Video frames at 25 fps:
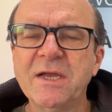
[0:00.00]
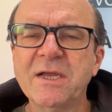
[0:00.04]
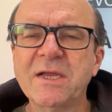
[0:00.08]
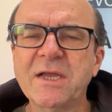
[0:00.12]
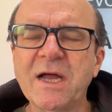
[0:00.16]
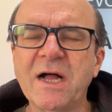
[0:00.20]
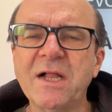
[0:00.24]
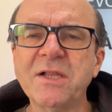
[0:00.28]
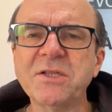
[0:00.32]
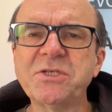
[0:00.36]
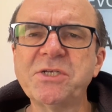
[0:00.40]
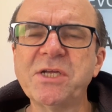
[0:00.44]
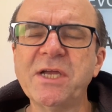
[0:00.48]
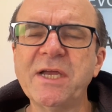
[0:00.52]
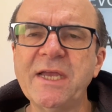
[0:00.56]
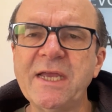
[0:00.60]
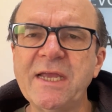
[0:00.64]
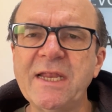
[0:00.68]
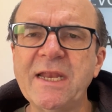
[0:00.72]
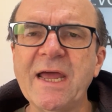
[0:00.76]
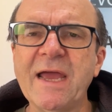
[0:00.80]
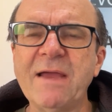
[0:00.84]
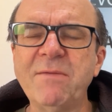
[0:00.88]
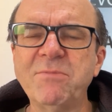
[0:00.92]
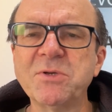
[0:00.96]
culture
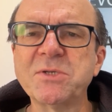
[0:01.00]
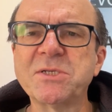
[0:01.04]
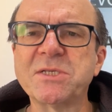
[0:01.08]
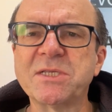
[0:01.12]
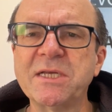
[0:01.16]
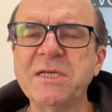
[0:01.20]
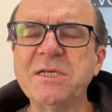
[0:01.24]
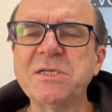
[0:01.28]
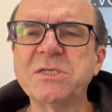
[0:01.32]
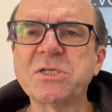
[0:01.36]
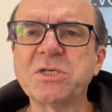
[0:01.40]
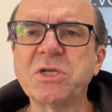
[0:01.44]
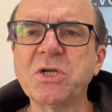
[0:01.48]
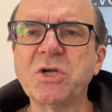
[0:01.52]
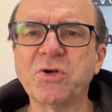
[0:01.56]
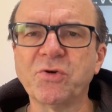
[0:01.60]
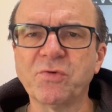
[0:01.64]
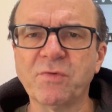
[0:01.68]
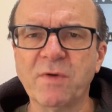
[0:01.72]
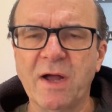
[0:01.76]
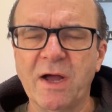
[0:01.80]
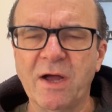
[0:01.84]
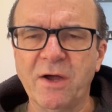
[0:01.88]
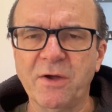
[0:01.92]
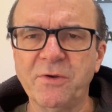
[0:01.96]
enables things to
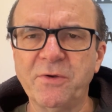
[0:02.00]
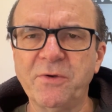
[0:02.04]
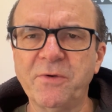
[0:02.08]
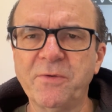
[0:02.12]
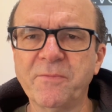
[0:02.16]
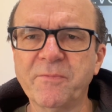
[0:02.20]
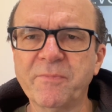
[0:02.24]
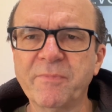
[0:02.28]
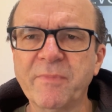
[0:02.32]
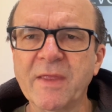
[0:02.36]
grow.